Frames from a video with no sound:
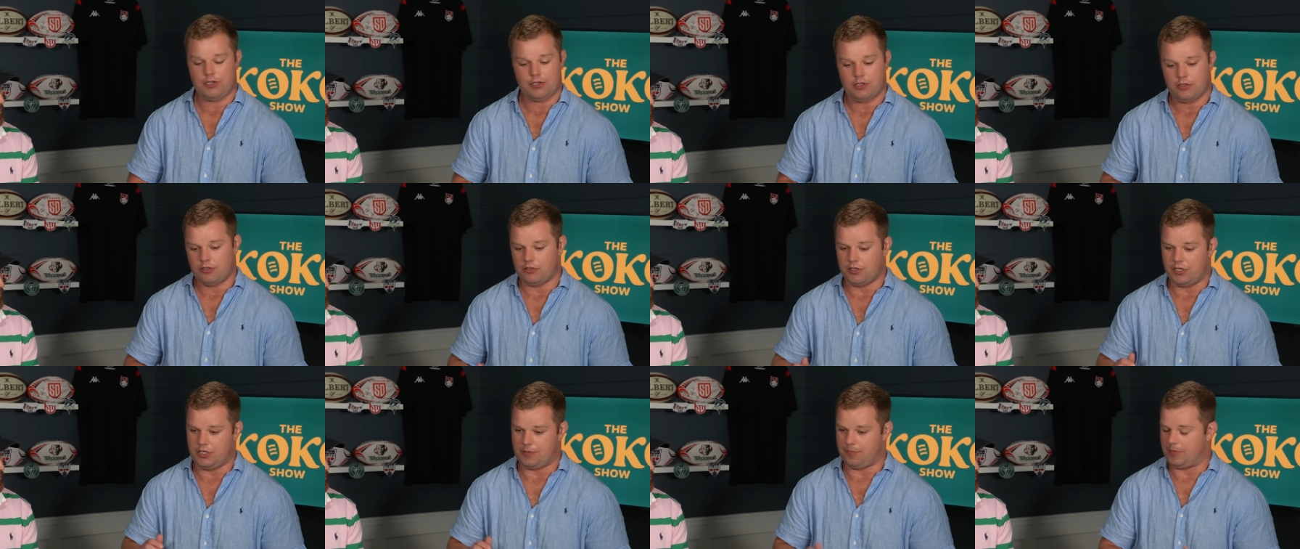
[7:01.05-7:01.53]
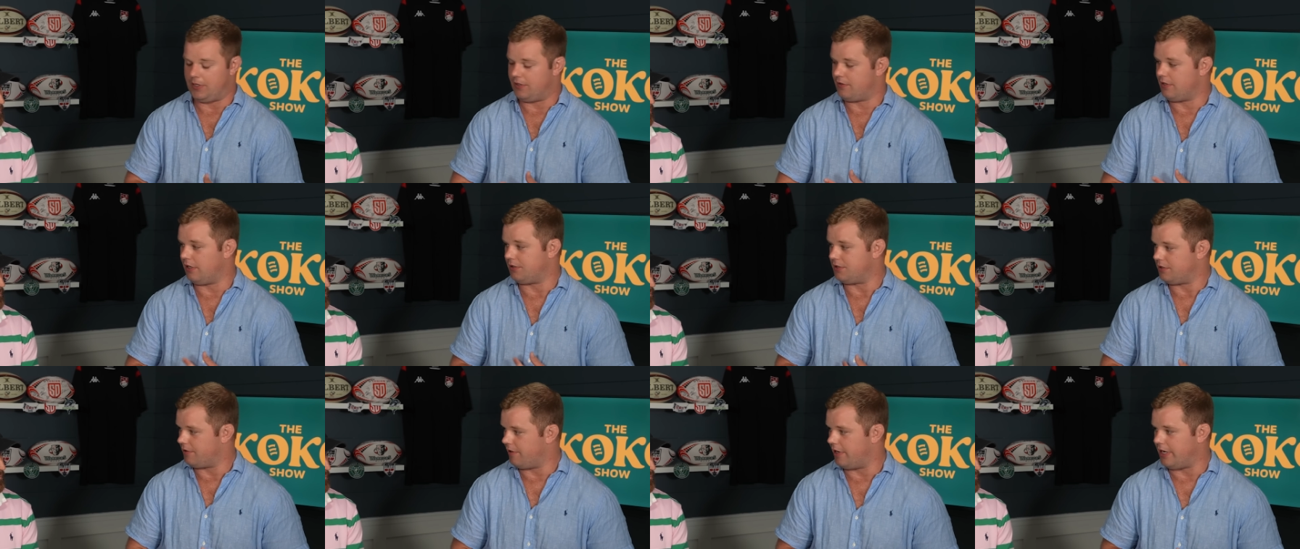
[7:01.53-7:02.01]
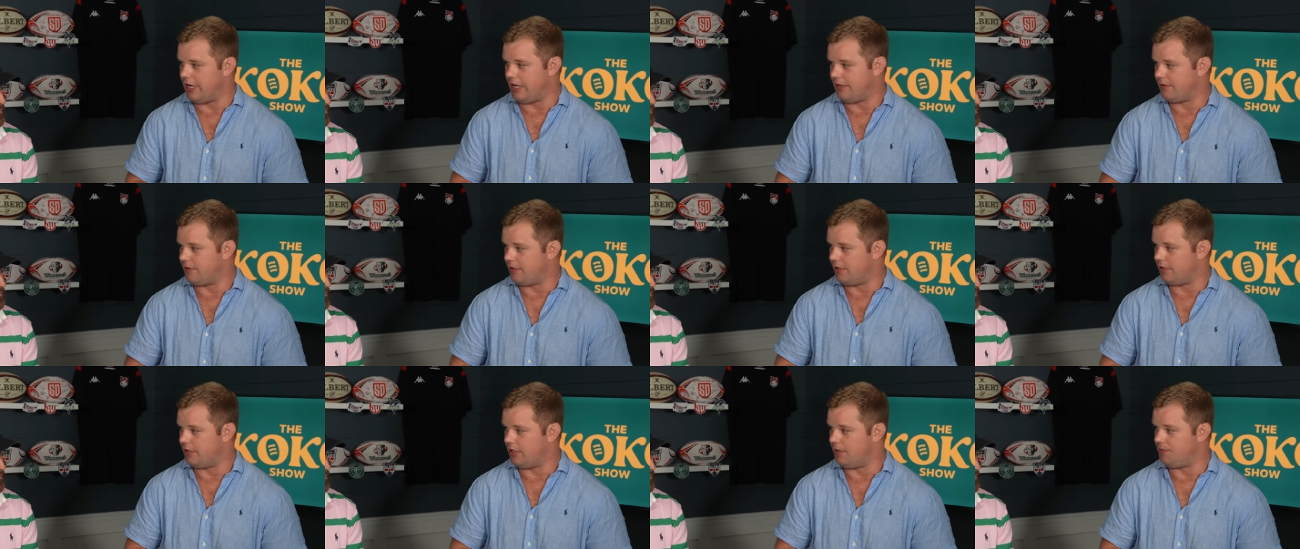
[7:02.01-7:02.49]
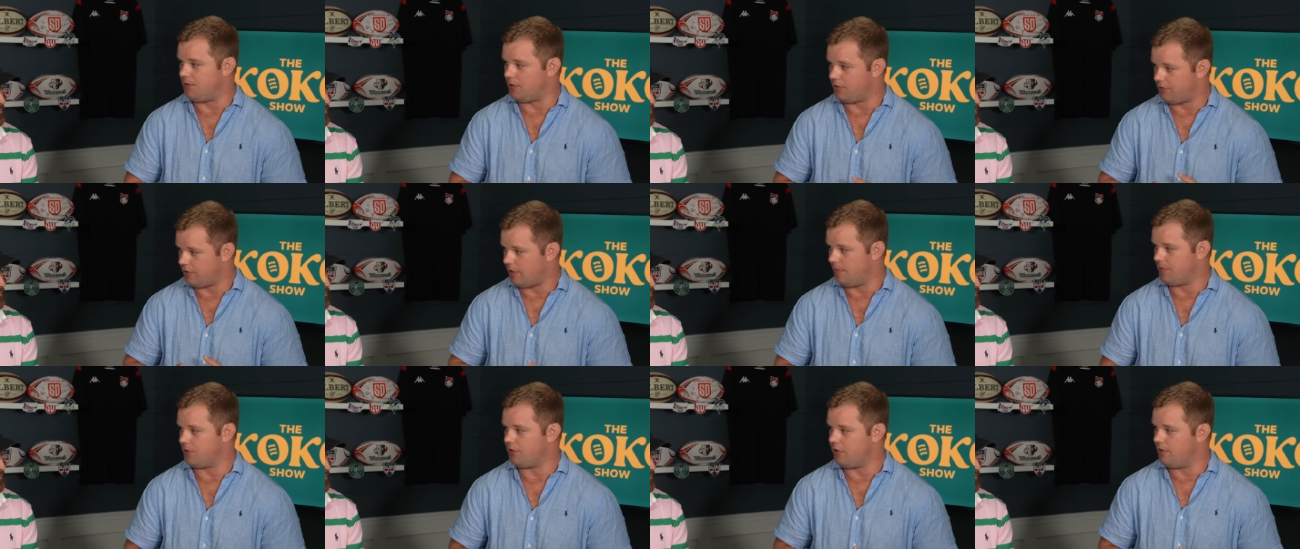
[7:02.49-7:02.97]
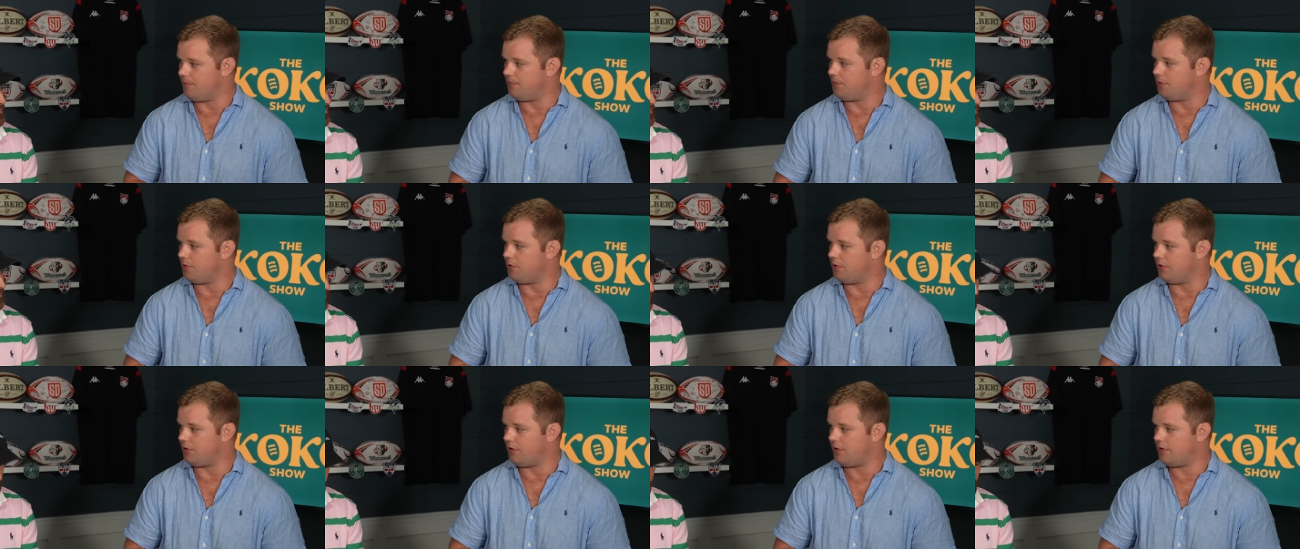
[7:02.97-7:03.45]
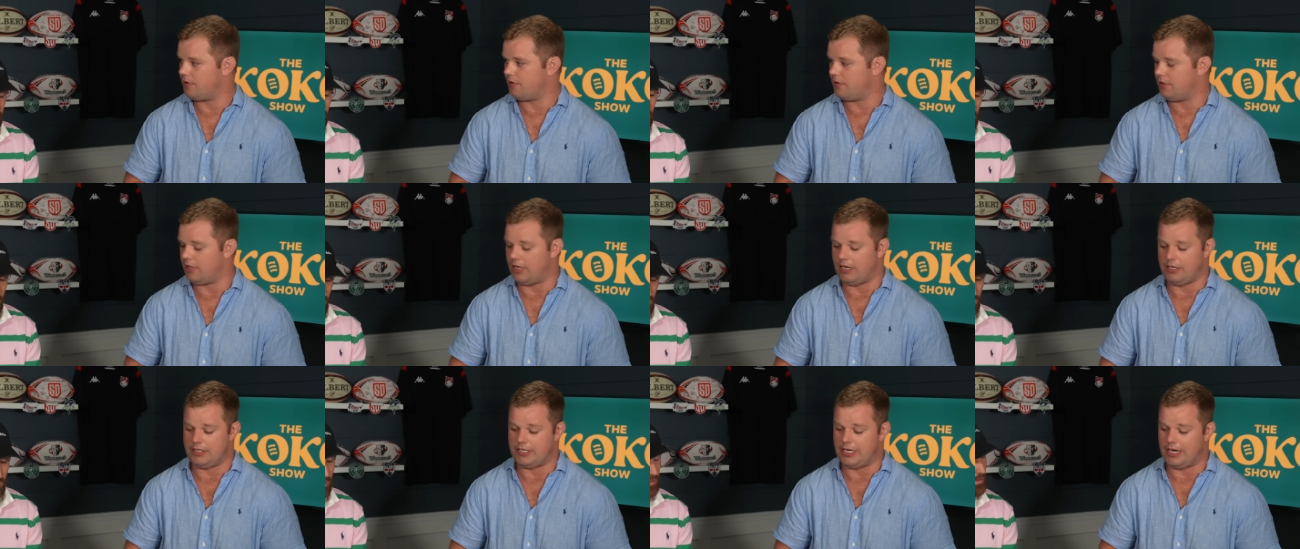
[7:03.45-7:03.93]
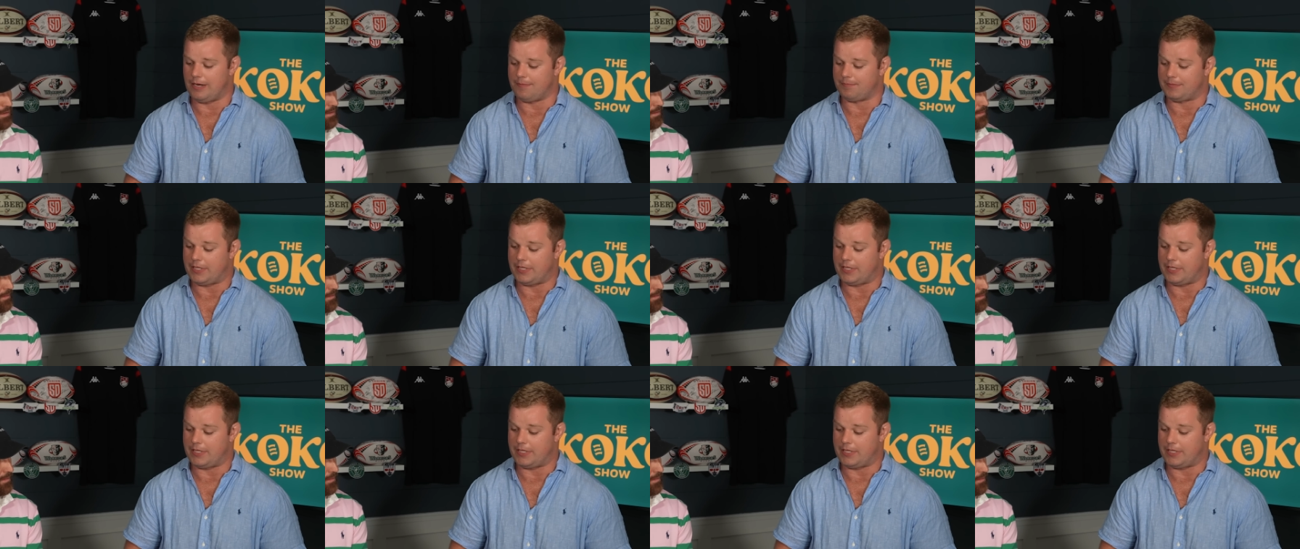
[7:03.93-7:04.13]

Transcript: or you can be such a great asset if your scrum's going forwards and um,